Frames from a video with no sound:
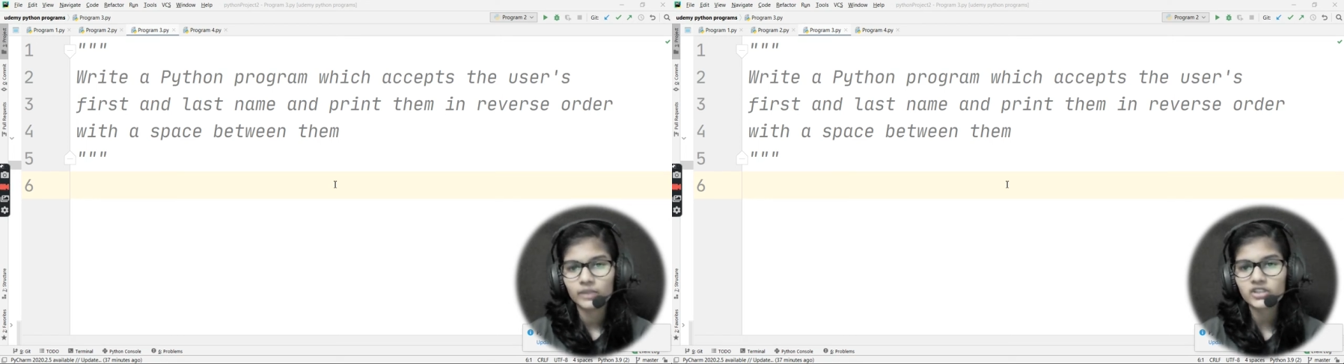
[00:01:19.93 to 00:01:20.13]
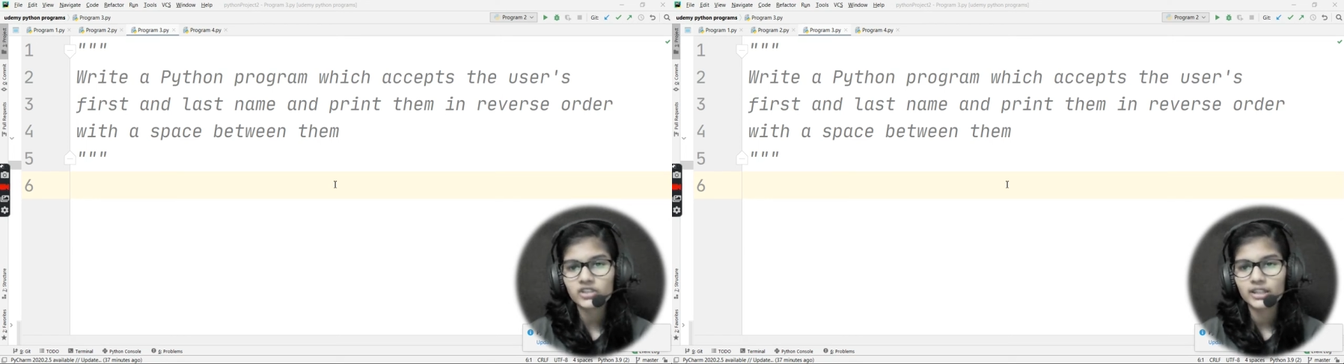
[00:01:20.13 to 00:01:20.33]

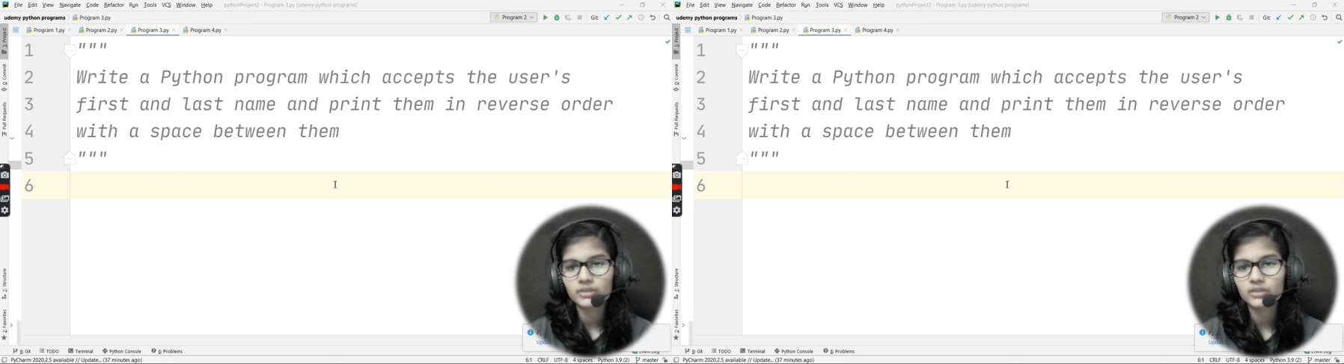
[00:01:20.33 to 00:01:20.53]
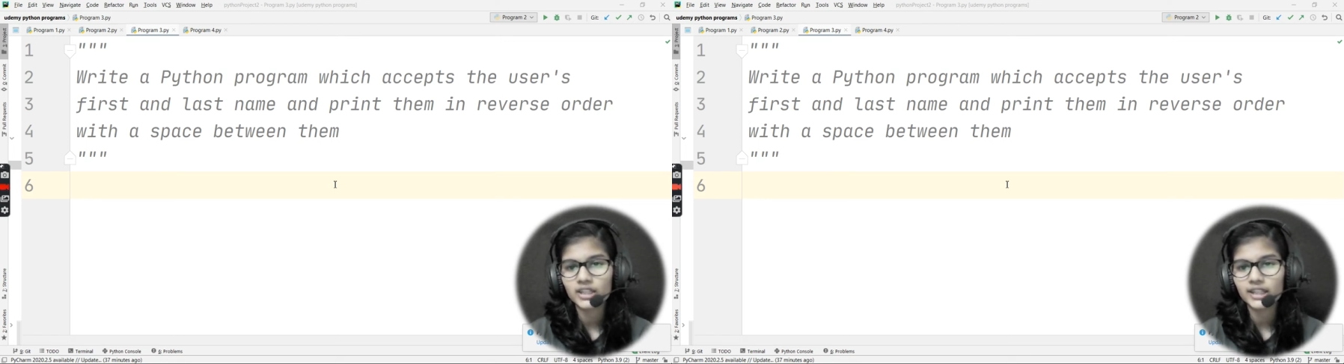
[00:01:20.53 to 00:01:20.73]
in which I
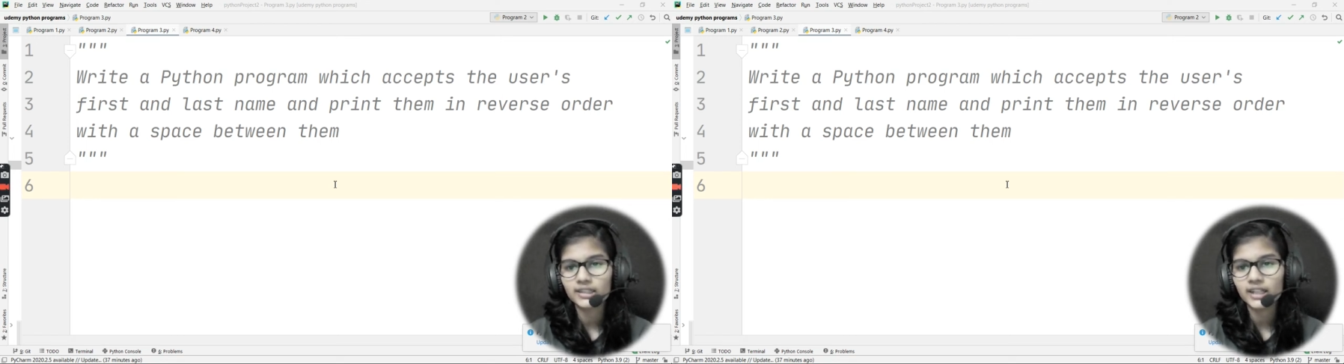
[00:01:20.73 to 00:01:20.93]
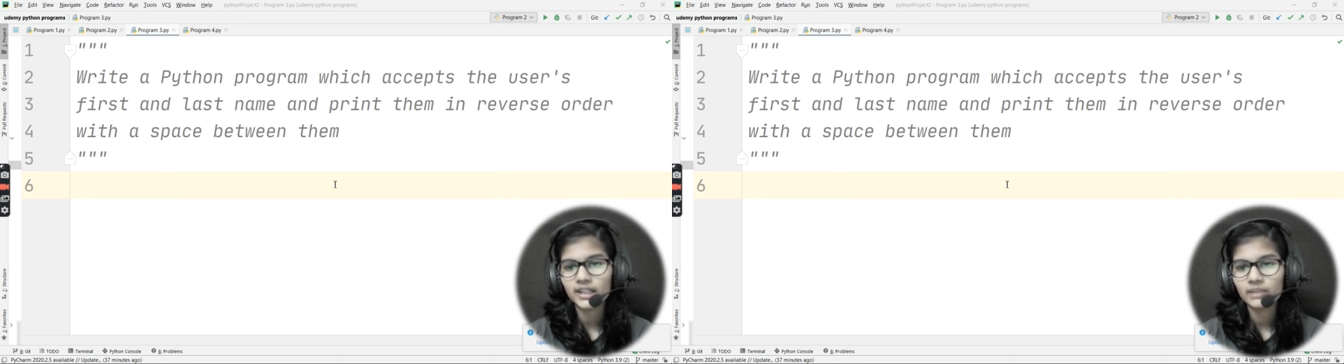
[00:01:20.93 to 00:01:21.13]
need to
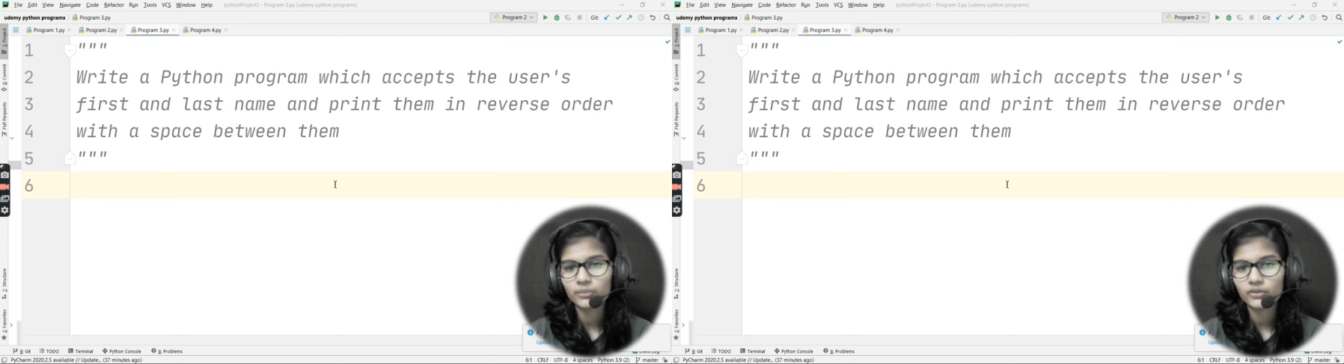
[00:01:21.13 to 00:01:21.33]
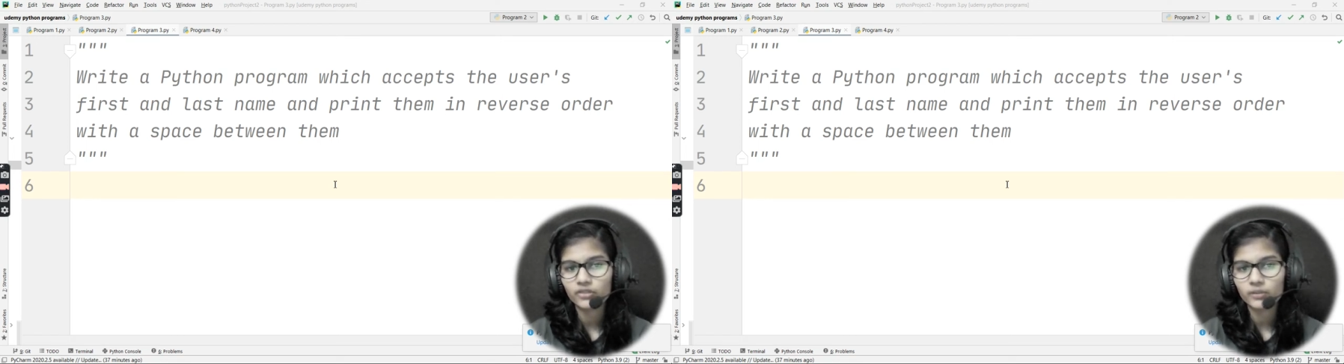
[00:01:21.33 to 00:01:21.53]
take the
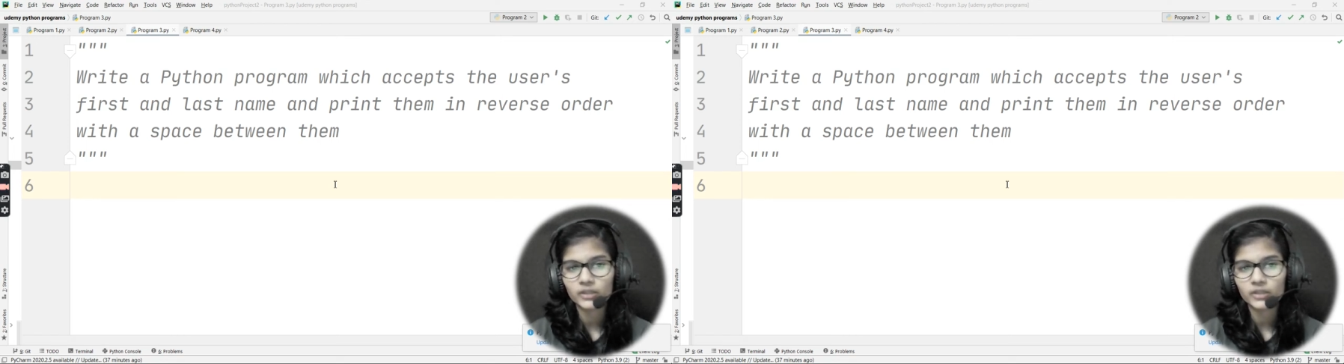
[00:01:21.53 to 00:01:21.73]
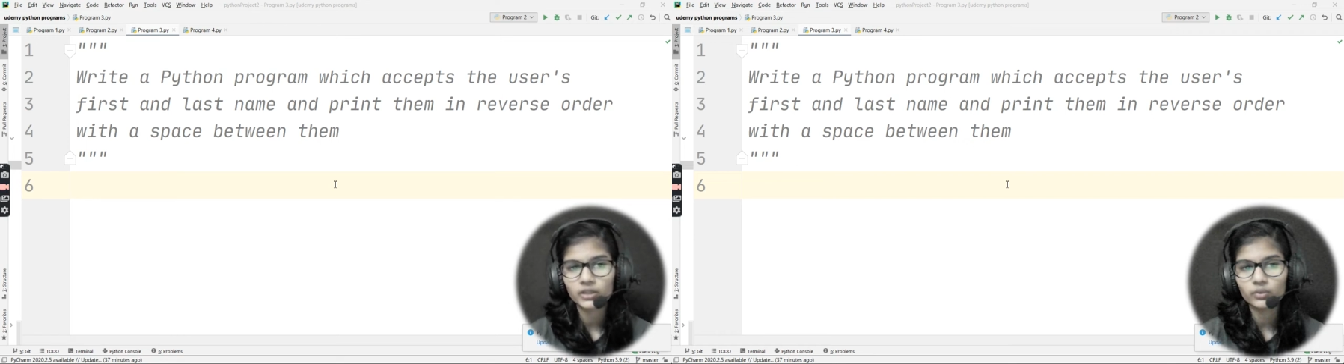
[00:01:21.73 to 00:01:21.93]
input
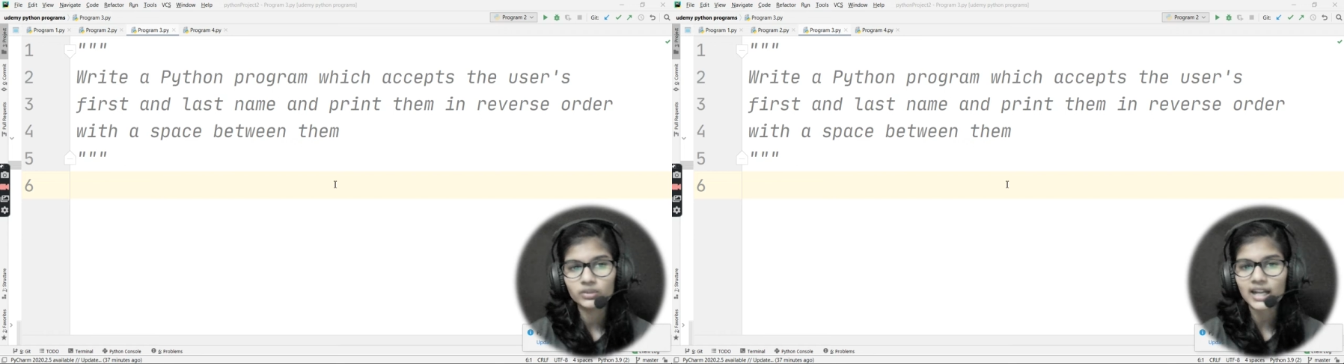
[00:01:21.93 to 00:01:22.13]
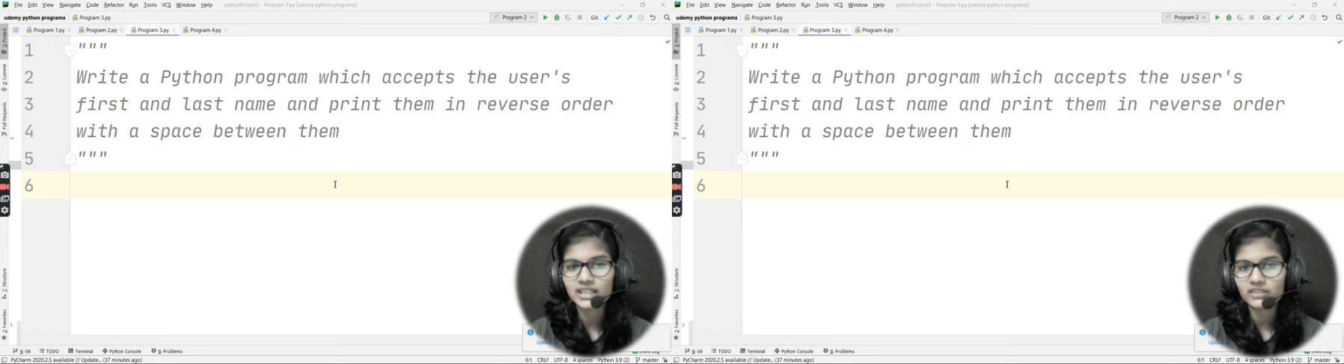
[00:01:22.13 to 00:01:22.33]
from the
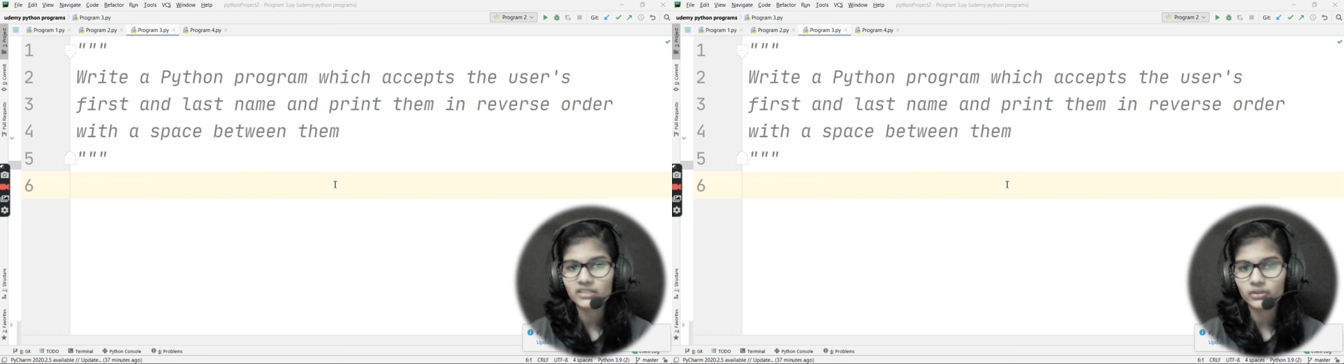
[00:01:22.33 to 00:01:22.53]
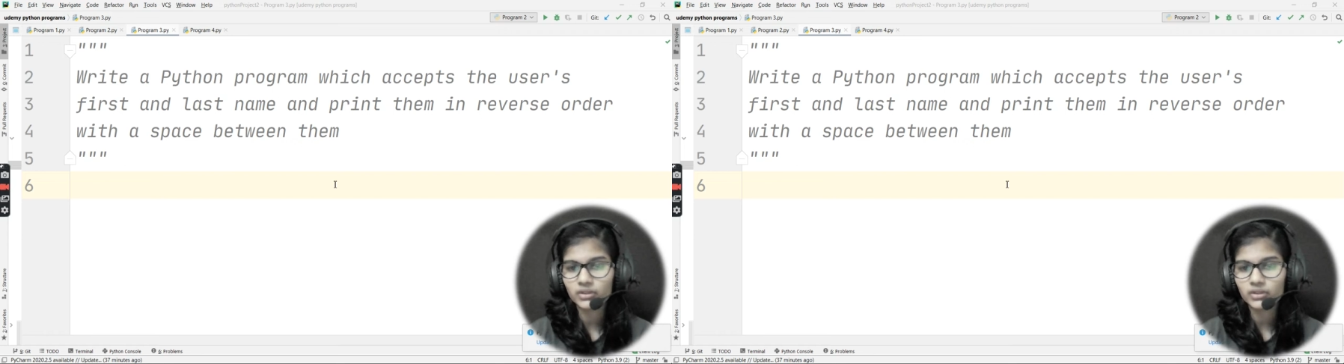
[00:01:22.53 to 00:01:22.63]
user as a